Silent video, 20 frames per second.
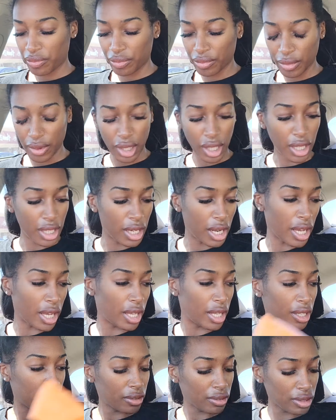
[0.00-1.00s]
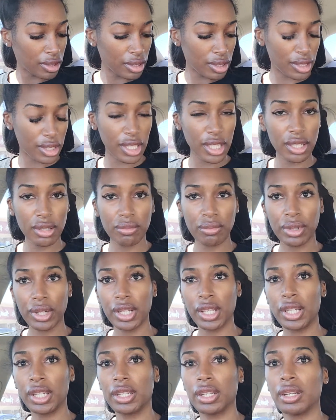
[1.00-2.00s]
and I didn't
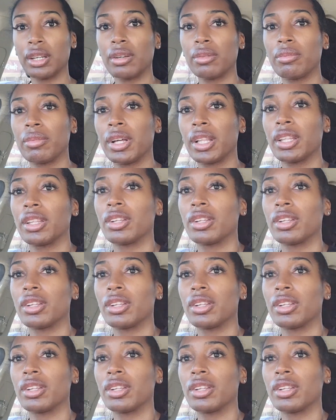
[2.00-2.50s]
bring my